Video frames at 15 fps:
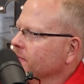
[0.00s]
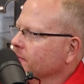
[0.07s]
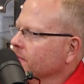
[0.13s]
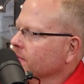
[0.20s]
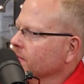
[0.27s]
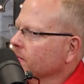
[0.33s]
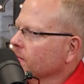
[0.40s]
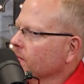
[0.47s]

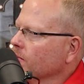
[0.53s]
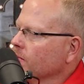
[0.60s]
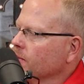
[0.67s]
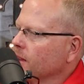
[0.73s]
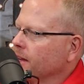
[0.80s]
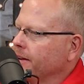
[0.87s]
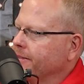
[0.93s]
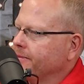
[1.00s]

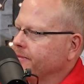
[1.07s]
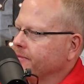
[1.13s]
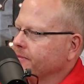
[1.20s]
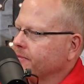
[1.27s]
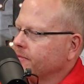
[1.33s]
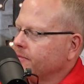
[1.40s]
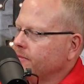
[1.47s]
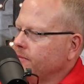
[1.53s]

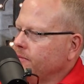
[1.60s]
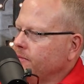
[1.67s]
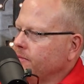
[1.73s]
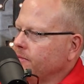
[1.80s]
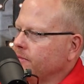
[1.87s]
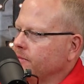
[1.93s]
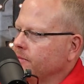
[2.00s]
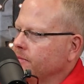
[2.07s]

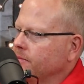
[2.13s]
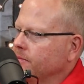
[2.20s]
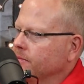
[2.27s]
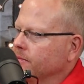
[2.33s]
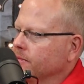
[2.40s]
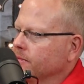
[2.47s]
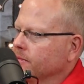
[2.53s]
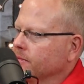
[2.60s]

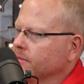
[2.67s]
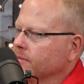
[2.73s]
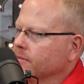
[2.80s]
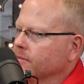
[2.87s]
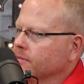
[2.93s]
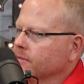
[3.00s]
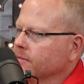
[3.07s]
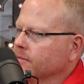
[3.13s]
(silent)